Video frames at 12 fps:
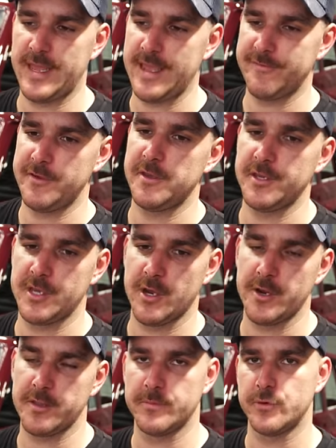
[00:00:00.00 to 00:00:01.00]
The heavier you
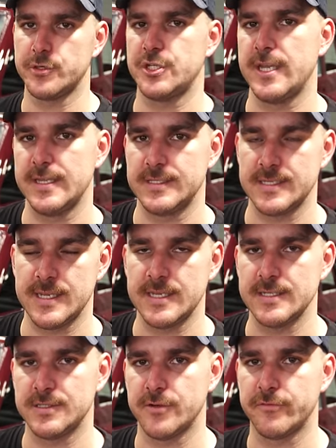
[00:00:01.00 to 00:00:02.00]
go, the more chance there
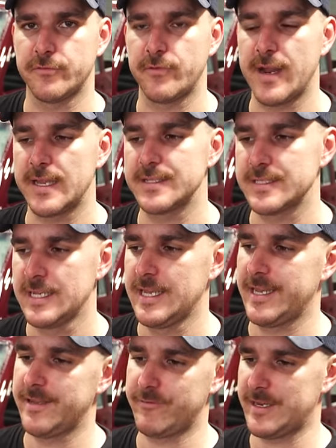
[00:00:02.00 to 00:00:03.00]
is of runs,
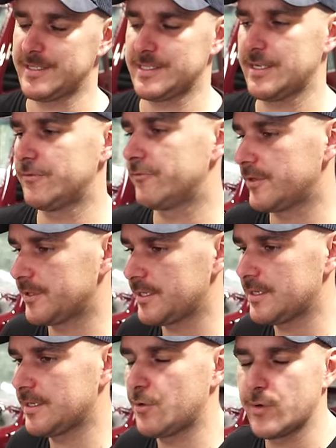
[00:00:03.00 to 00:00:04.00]
and runs are
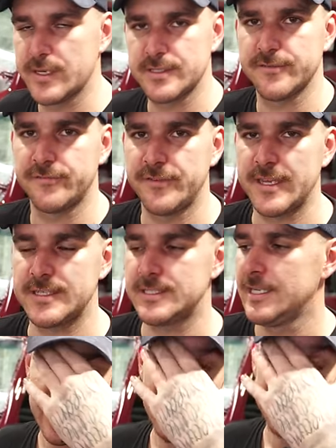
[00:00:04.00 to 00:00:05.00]
really annoying to fix.
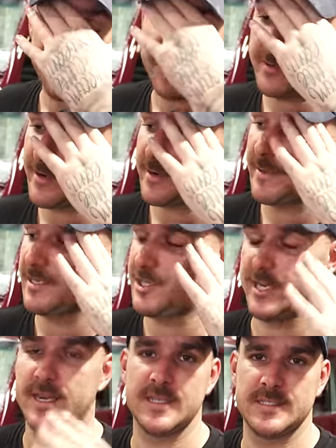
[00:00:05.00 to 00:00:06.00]
Yeah, I definitely recommend
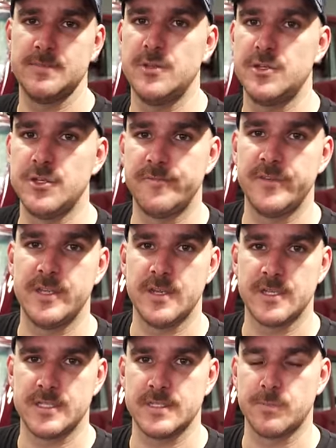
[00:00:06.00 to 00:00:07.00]
checking out some YouTube
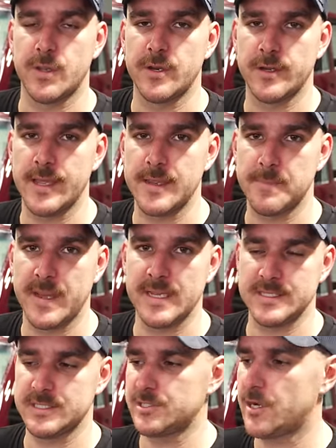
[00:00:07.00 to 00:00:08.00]
videos. There's a bloke named
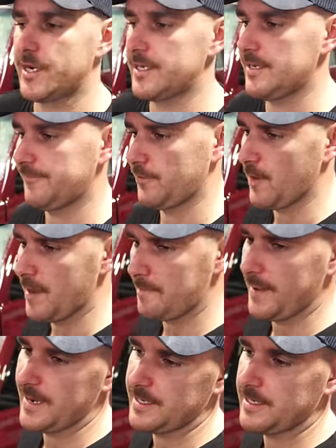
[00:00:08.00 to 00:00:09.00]
Paint Society. If you are
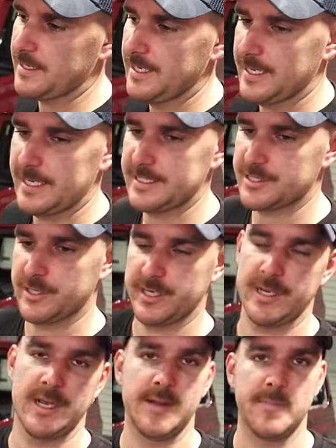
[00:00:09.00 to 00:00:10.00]
painting, he's
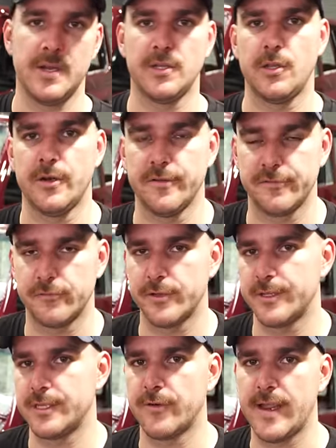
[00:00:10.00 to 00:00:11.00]
got um, a lot of
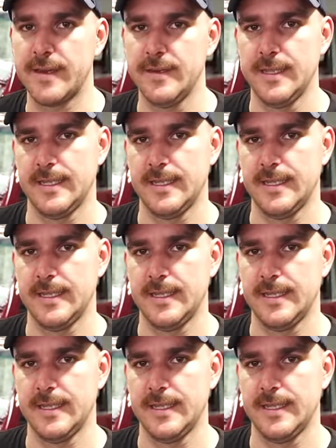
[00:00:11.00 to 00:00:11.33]
really great,